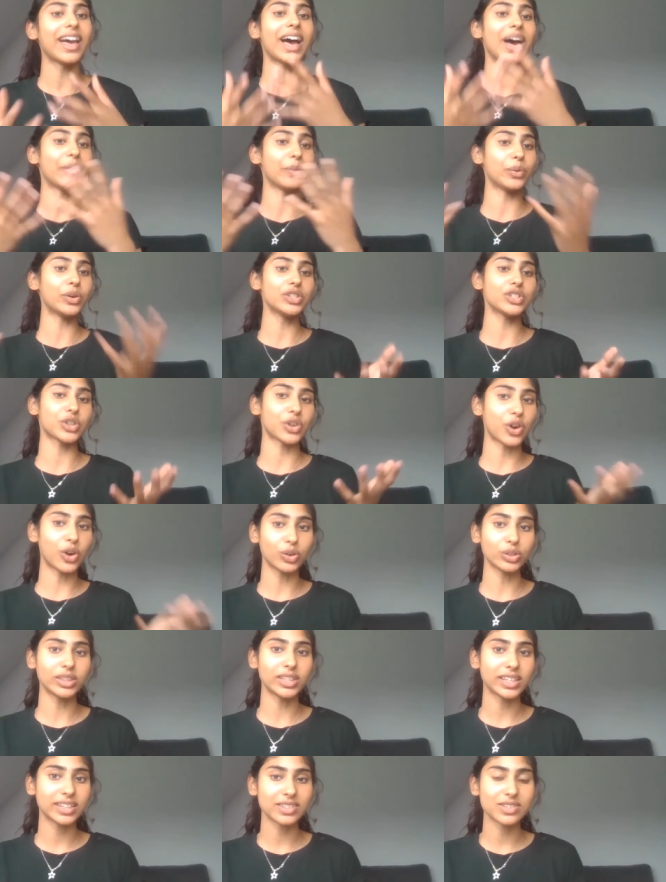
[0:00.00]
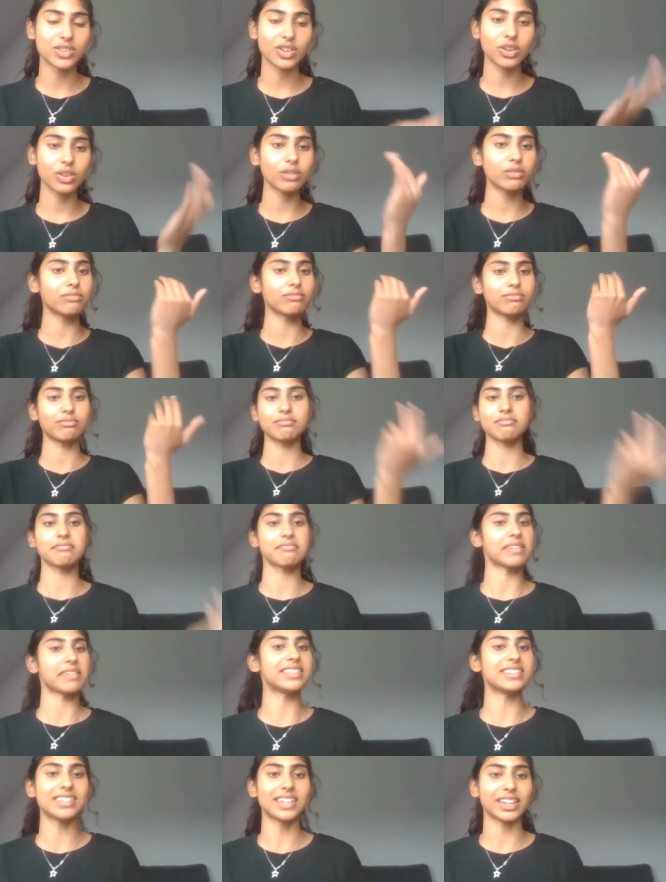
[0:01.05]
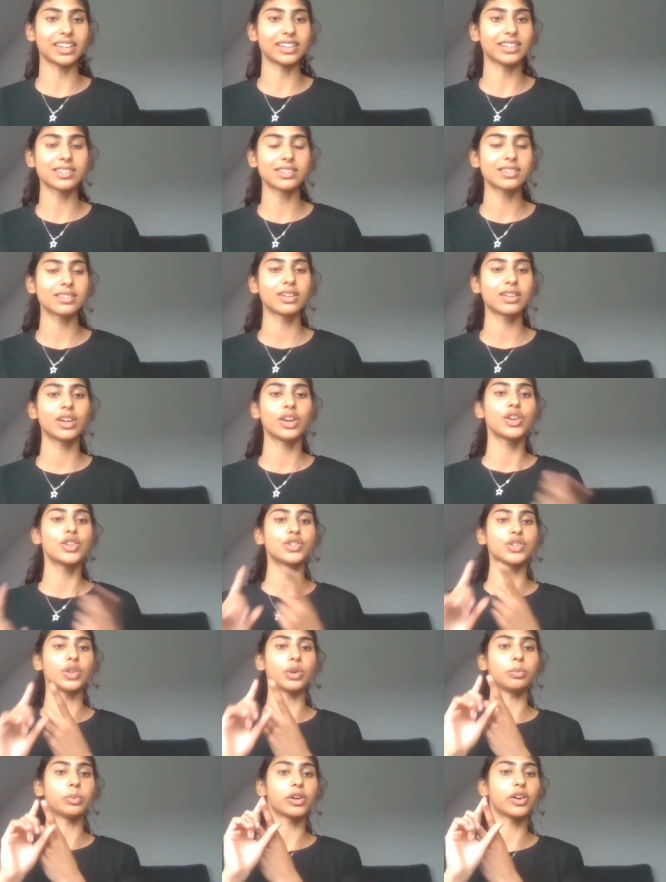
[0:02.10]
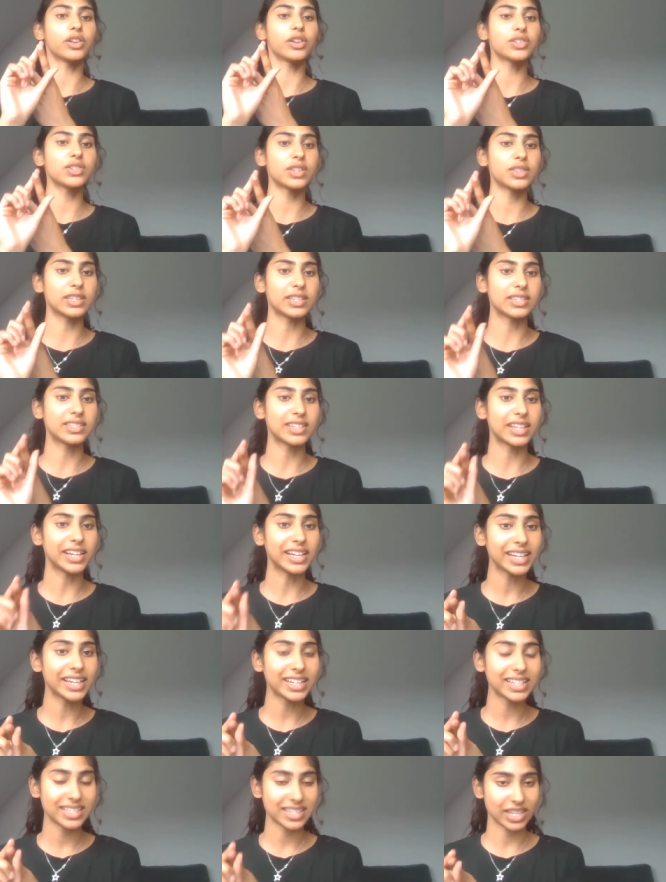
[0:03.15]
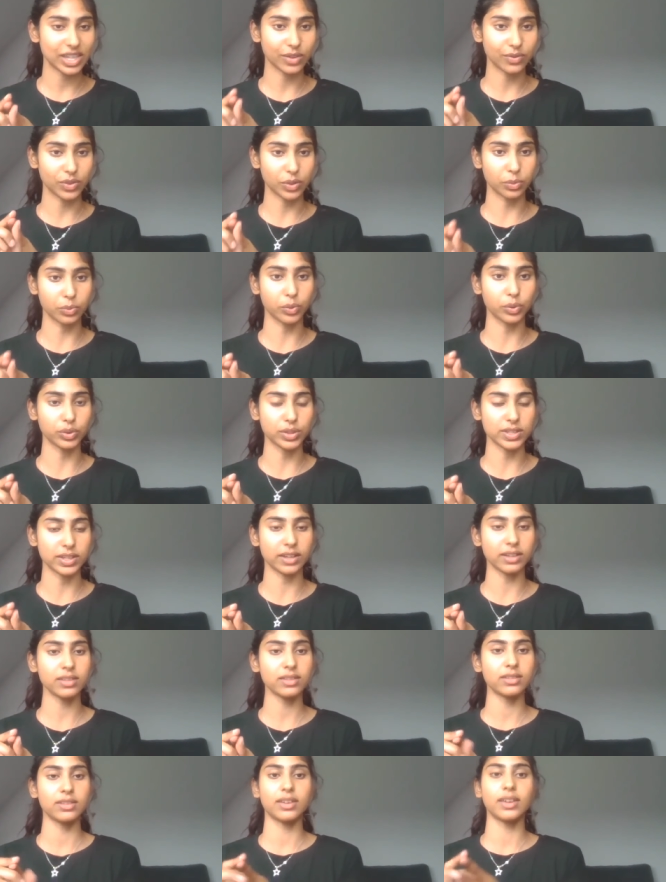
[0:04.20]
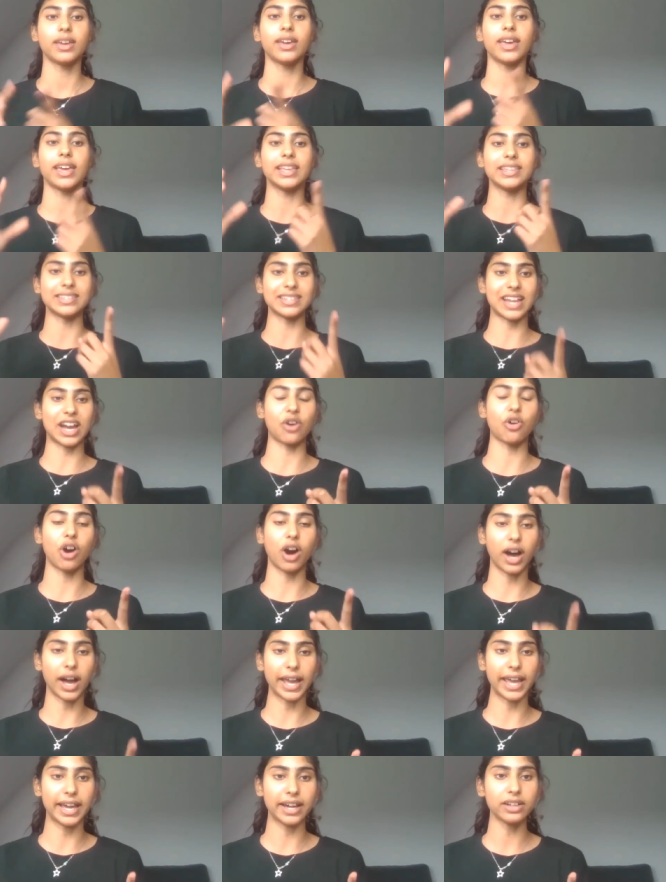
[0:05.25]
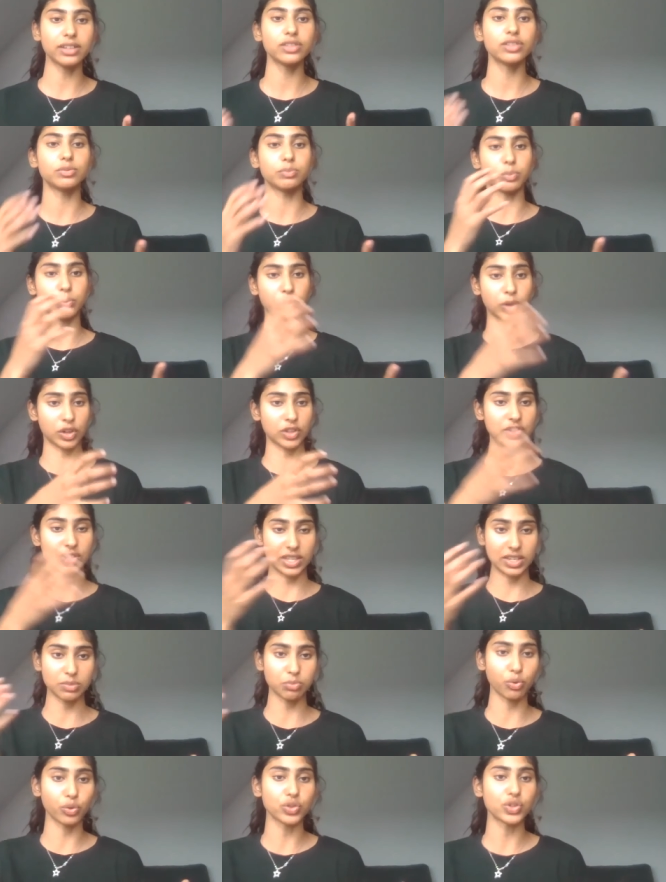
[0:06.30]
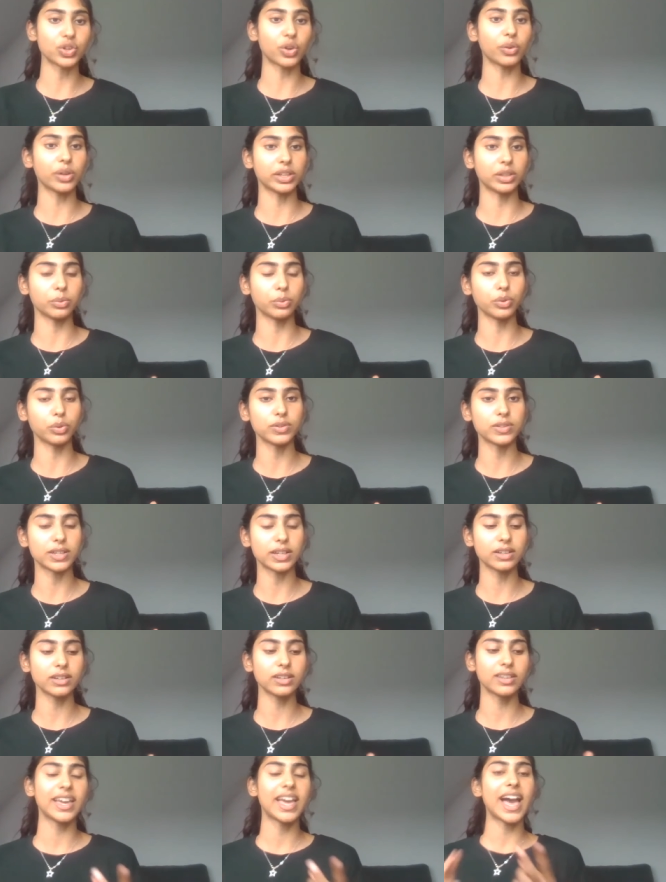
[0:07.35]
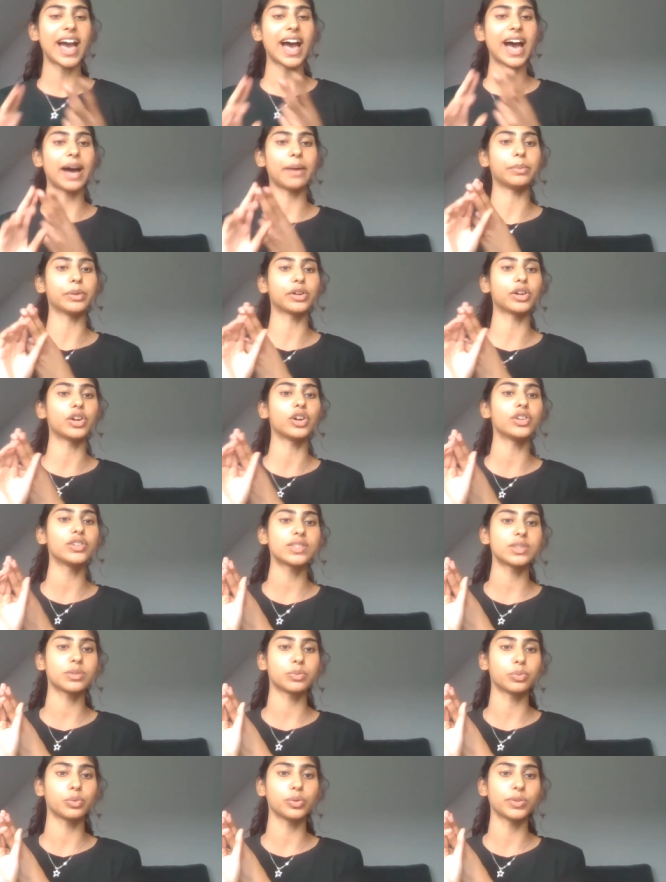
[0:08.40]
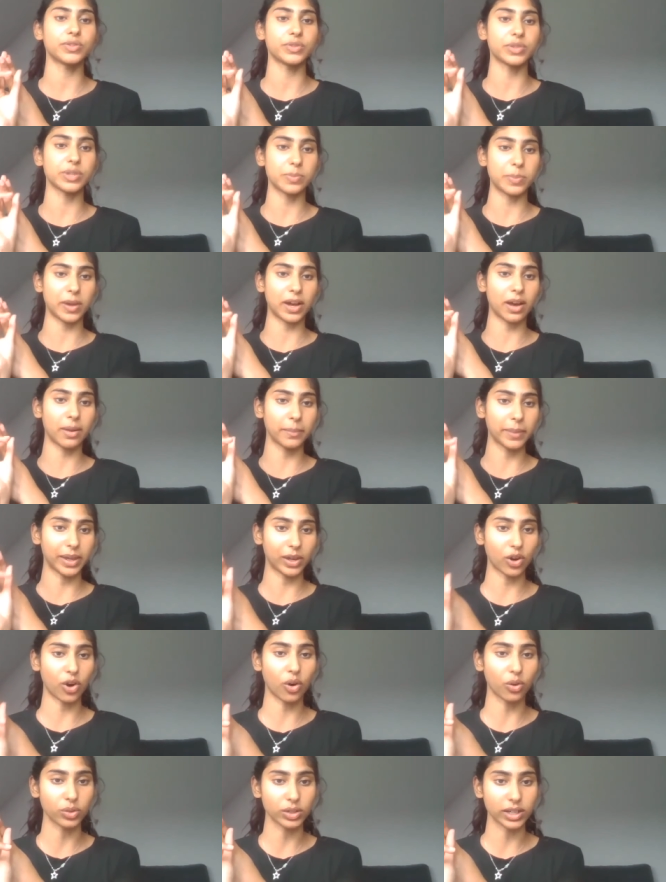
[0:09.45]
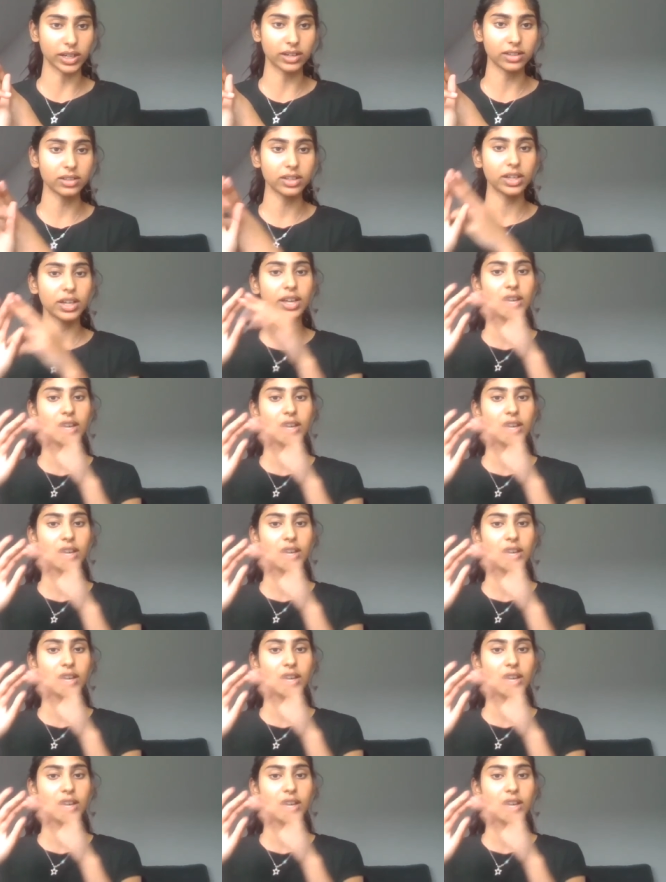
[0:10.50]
And what do cold things do? It sinks. So because of the salinity of the water is now higher, because there's more salt in the water, and because the water is becoming colder,